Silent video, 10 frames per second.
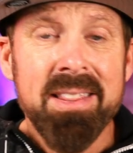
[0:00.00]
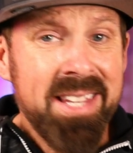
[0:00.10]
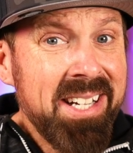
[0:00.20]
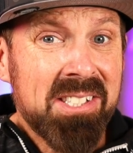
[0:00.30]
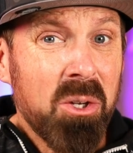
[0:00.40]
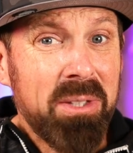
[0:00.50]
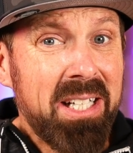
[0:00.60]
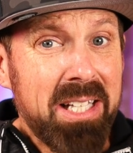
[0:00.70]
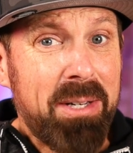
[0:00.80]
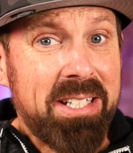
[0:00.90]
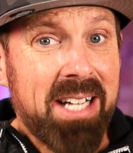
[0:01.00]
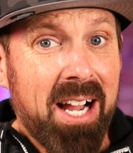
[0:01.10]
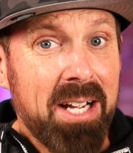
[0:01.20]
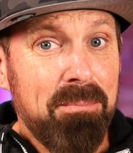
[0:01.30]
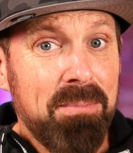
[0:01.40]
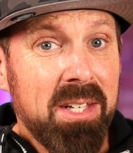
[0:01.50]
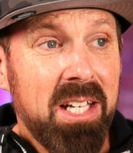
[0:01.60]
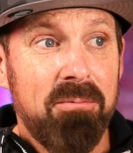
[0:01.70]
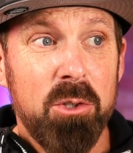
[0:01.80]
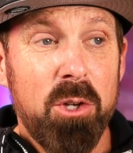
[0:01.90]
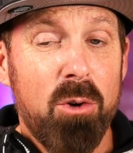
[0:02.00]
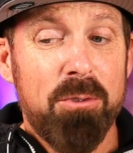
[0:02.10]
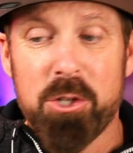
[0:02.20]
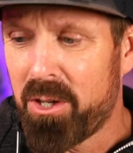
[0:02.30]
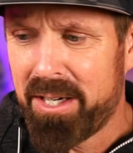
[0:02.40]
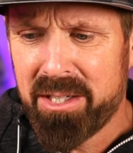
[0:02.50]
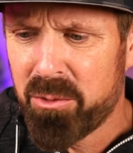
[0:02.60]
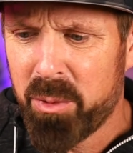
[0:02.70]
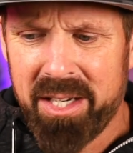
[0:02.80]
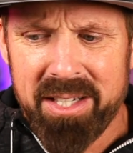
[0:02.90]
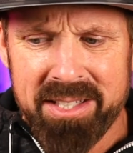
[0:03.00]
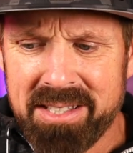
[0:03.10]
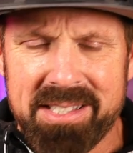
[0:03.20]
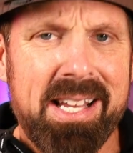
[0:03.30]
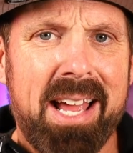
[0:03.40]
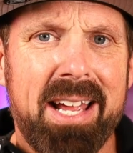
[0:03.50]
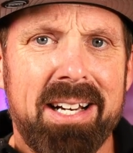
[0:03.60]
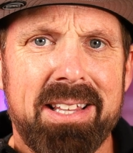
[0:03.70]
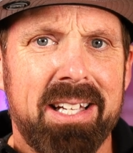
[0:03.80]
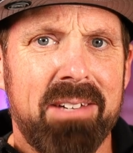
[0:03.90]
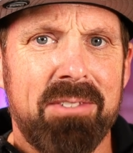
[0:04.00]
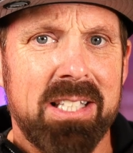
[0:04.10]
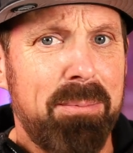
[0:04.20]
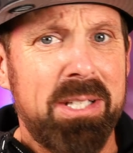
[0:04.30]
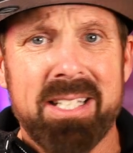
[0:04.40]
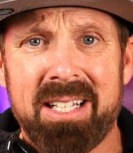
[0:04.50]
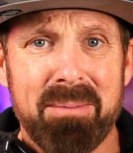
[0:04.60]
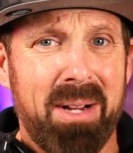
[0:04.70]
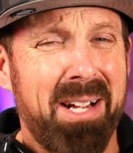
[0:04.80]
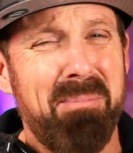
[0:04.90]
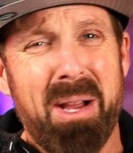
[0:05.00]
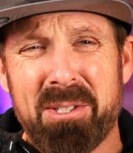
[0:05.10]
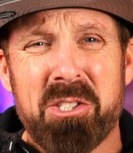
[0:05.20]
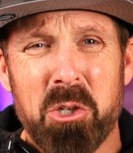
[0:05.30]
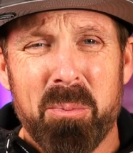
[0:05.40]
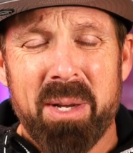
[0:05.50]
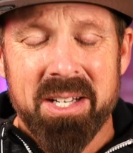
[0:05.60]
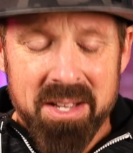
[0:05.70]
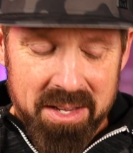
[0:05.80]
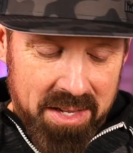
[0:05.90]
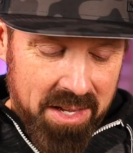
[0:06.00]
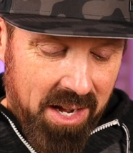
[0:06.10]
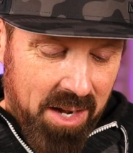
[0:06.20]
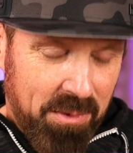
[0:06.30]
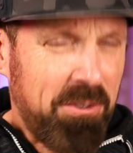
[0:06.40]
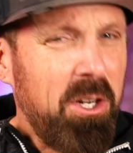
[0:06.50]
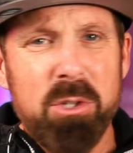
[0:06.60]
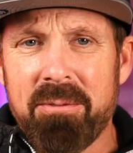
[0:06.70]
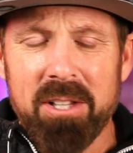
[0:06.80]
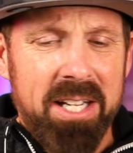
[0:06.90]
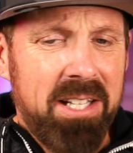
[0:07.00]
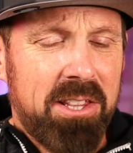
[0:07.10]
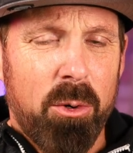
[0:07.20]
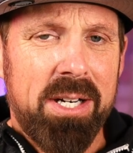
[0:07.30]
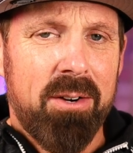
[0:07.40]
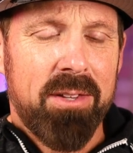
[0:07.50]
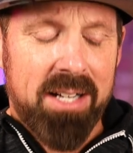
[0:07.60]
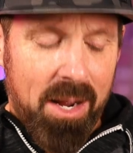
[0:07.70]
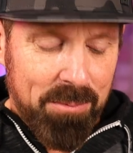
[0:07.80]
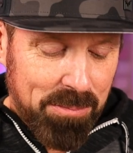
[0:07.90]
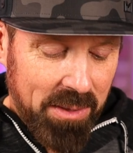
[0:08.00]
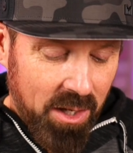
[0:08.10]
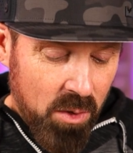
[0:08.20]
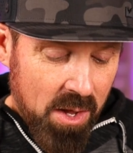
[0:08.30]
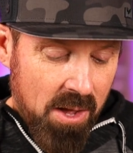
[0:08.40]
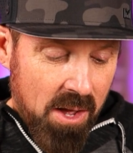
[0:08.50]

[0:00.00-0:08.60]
Think it's only a limited time? If you know for sure, I didn't read, it didn't say anything. If it's limited time, I'm assuming. If you know differently, throw it down in the comments below.